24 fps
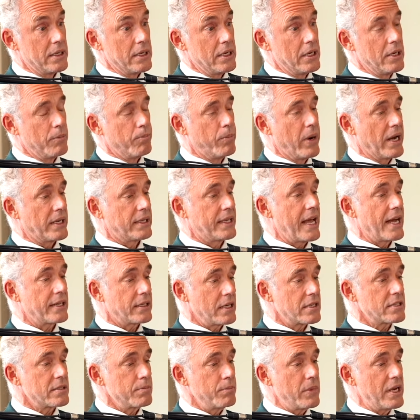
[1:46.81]
Sure. But
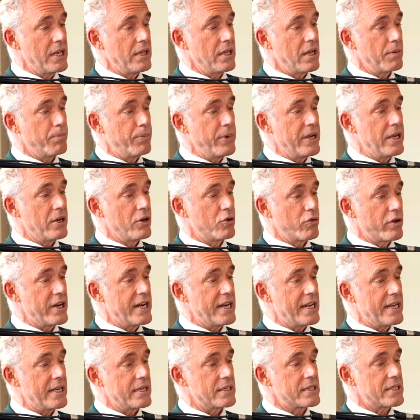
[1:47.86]
that doesn't mean that being
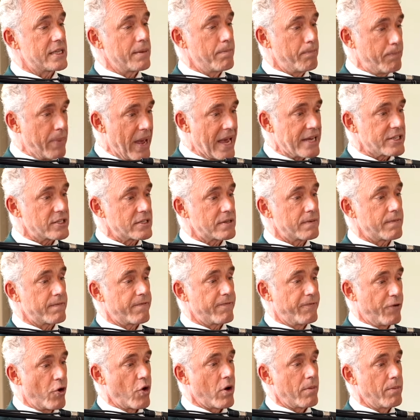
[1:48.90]
greedy is the best
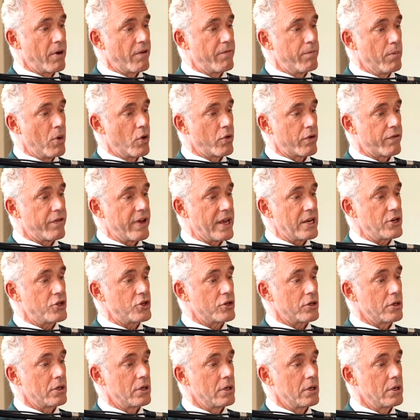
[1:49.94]
form of
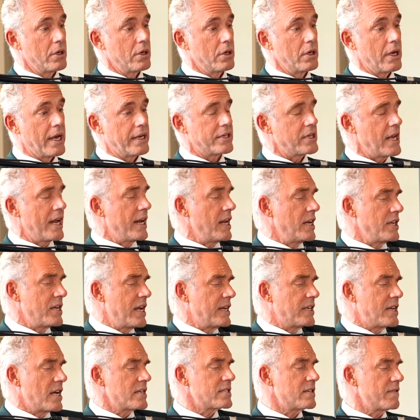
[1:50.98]
motivation.
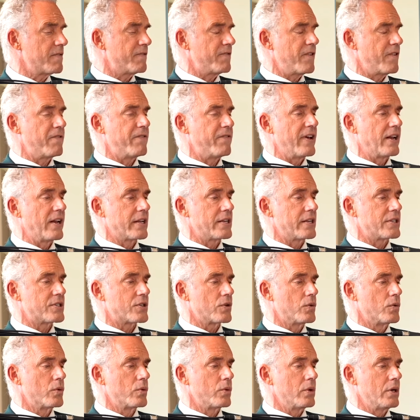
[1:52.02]
It doesn't fulfill its
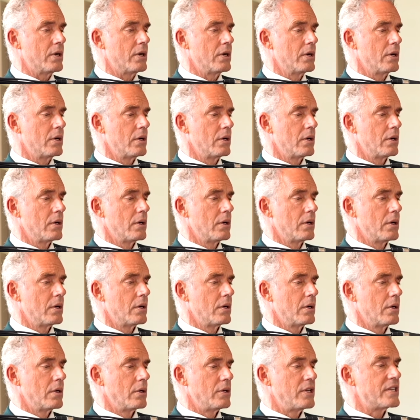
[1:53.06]
own
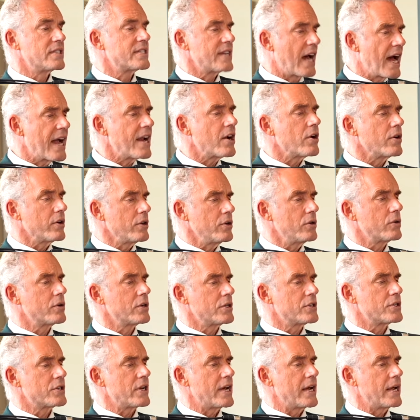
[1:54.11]
desire, you could
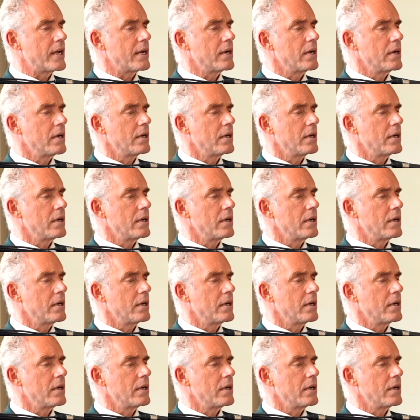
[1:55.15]
say.